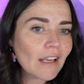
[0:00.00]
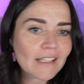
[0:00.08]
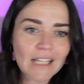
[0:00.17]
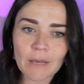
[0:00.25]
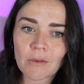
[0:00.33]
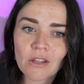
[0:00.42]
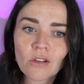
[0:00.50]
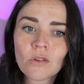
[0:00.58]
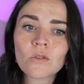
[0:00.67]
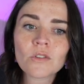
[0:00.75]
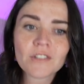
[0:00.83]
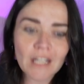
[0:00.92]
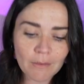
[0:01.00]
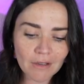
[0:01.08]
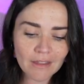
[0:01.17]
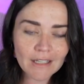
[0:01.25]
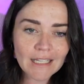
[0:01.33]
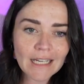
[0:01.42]
Same with cool, same
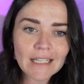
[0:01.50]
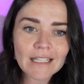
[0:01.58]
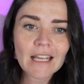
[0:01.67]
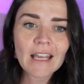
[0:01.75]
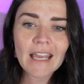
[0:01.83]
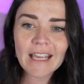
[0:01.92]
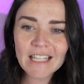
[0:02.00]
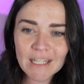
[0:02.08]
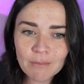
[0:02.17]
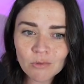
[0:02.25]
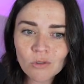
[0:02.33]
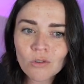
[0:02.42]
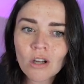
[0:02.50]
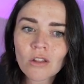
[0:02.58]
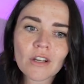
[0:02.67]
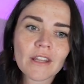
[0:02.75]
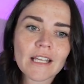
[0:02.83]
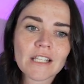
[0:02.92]
with the tint. Explore a
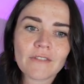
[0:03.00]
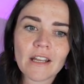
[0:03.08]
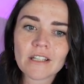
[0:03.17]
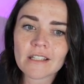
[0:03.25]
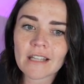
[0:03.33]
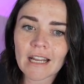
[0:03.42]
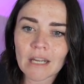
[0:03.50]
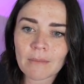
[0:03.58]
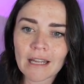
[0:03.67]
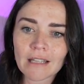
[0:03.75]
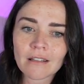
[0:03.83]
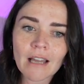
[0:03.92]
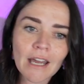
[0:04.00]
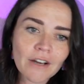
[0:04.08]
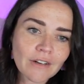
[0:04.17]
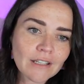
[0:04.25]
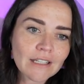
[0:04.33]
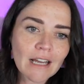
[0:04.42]
lot of these features. I can make it lighter
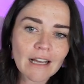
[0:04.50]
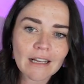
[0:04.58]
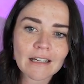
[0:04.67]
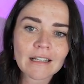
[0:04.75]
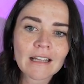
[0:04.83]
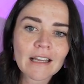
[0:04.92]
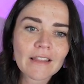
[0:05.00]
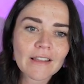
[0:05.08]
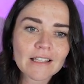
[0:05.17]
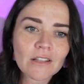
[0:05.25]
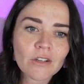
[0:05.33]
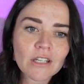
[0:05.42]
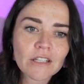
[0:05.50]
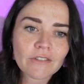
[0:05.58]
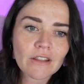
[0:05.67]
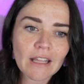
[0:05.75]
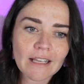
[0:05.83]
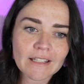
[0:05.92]
and darker. There's a lot of
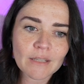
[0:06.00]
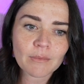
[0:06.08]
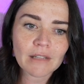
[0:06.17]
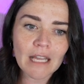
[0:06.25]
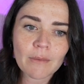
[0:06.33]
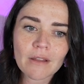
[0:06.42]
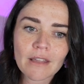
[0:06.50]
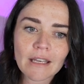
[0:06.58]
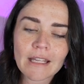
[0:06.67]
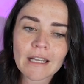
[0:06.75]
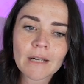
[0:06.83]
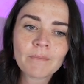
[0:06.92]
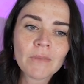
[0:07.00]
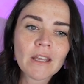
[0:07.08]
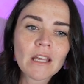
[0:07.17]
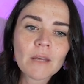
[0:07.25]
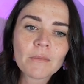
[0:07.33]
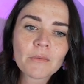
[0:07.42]
different things to play with in here.
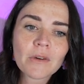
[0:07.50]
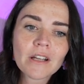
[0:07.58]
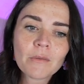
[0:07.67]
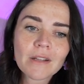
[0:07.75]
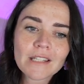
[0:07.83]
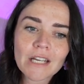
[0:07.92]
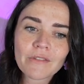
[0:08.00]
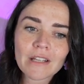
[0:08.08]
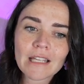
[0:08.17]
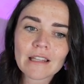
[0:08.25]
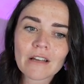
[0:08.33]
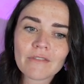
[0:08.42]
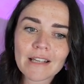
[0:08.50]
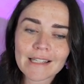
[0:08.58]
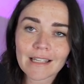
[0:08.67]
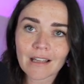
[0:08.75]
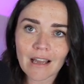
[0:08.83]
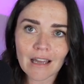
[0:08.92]
But one of the ones I really love is
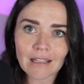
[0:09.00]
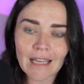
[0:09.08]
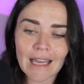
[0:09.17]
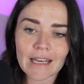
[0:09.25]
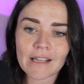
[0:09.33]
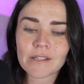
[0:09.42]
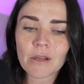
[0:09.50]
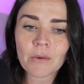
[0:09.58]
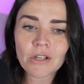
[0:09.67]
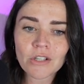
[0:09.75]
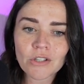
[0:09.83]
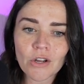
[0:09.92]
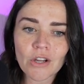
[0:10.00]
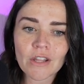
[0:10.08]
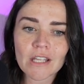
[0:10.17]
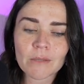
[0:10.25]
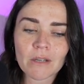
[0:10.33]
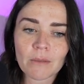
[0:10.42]
the color edit. So I want to show you
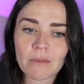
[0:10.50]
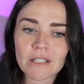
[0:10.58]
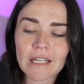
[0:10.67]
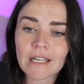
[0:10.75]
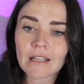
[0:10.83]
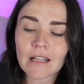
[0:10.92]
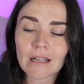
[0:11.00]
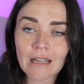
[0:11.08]
this one in particular.